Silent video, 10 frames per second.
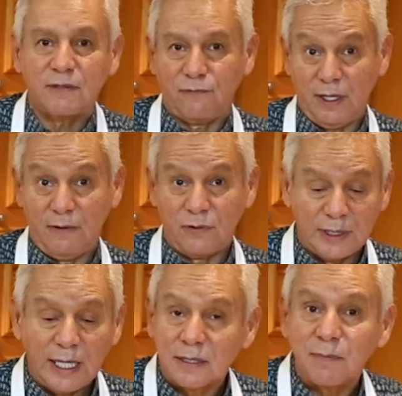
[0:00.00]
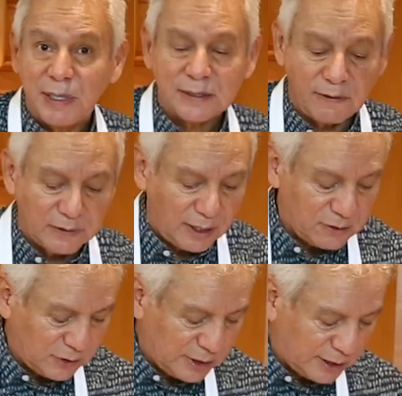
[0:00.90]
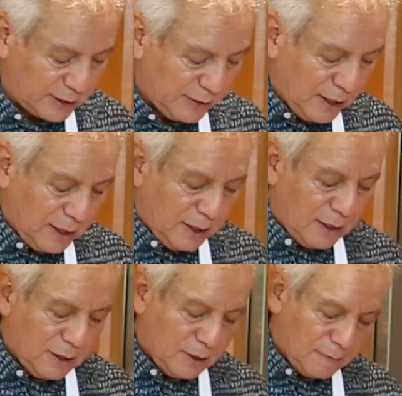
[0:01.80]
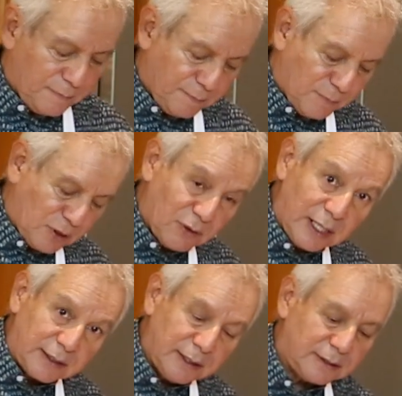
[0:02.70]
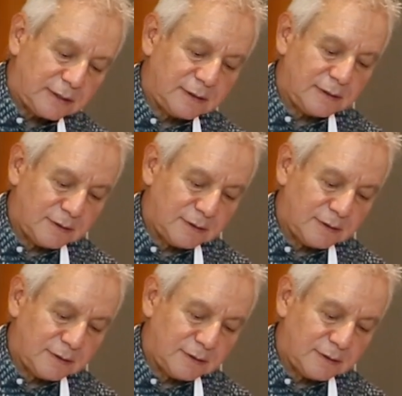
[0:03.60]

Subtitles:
of flavor, and that's the best avocado you can get. Go like this,